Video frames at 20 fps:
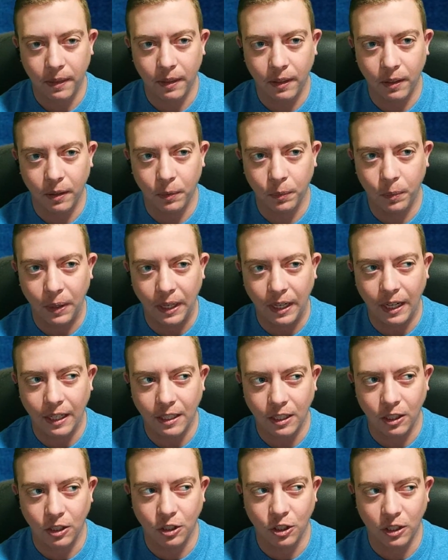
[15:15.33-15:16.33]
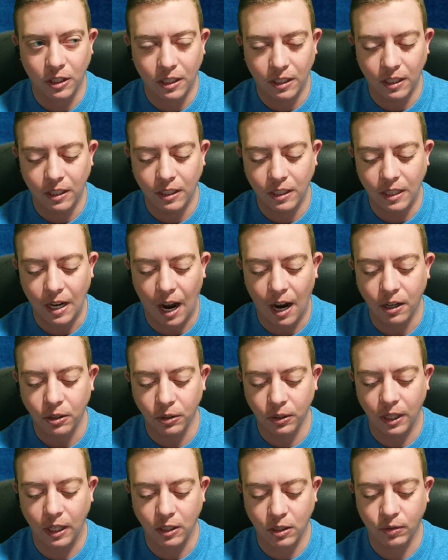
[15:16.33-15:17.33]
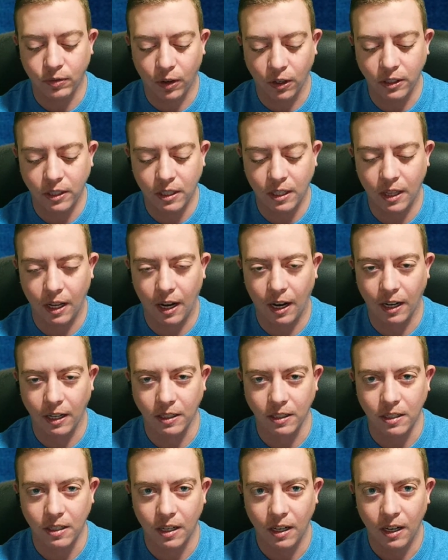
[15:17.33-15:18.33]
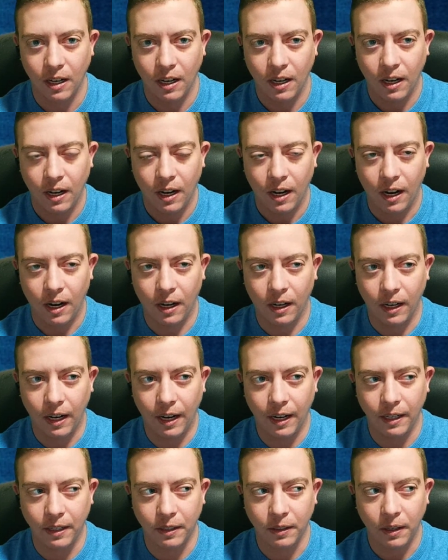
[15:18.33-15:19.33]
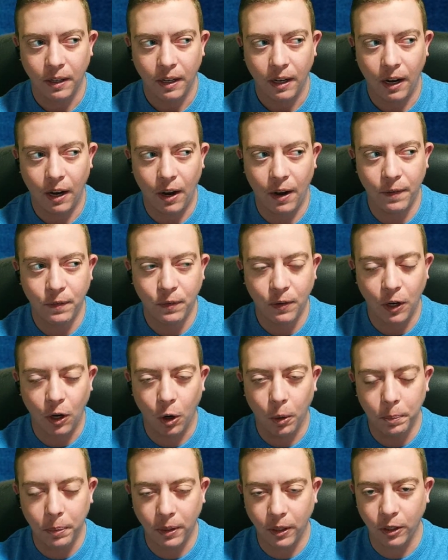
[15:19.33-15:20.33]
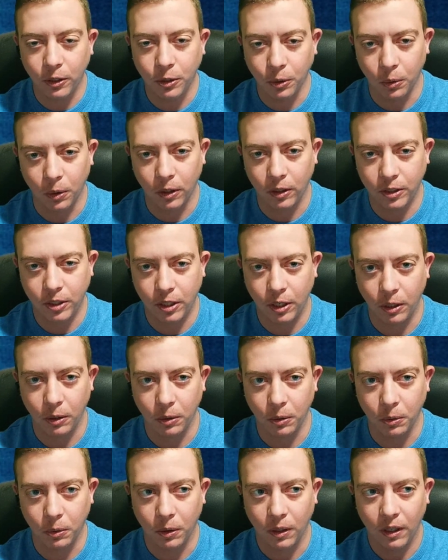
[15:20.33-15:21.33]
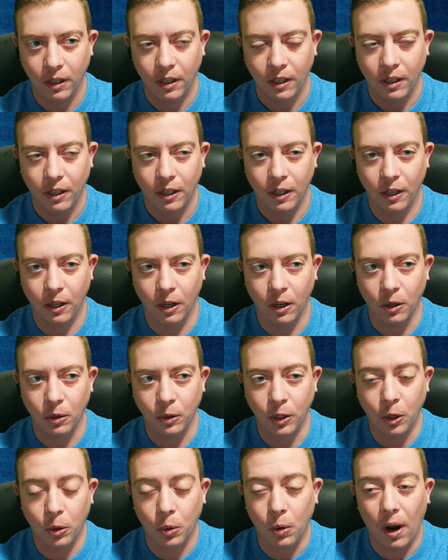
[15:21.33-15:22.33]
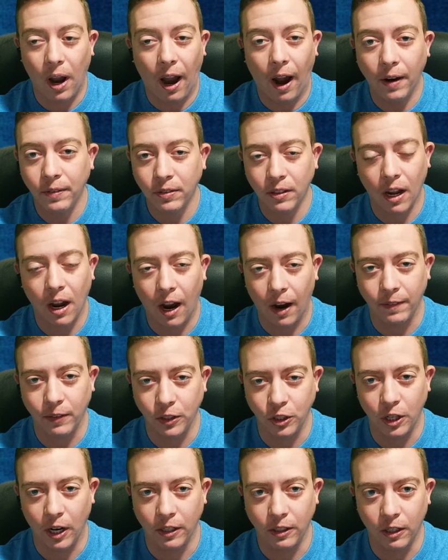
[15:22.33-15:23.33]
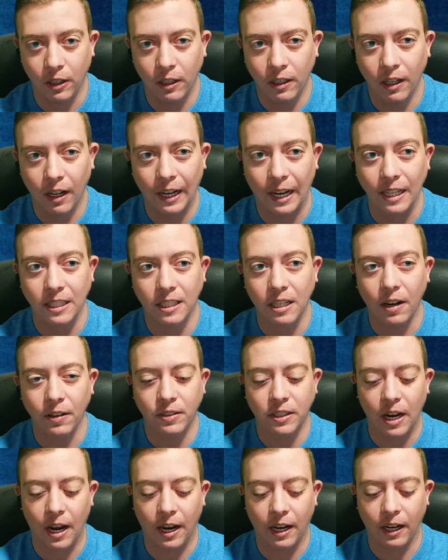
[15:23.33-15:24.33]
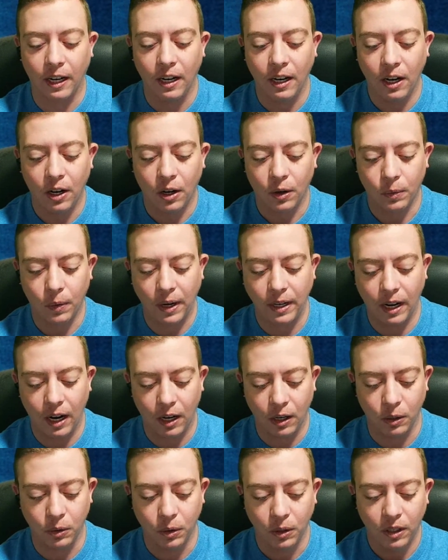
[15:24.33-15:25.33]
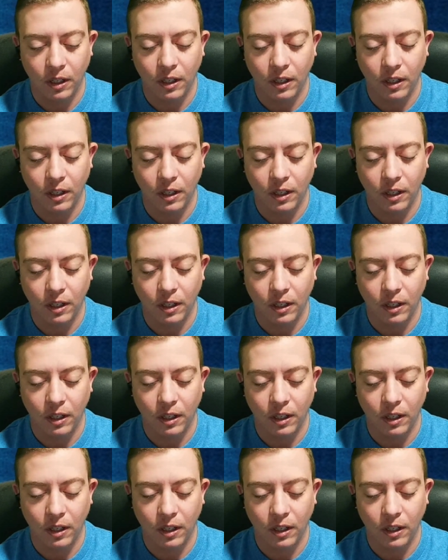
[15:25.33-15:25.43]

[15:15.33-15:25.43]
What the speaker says: we need to just tackle these first things. And if we open the door to, you don't have to have a gender, like instead of saying right now,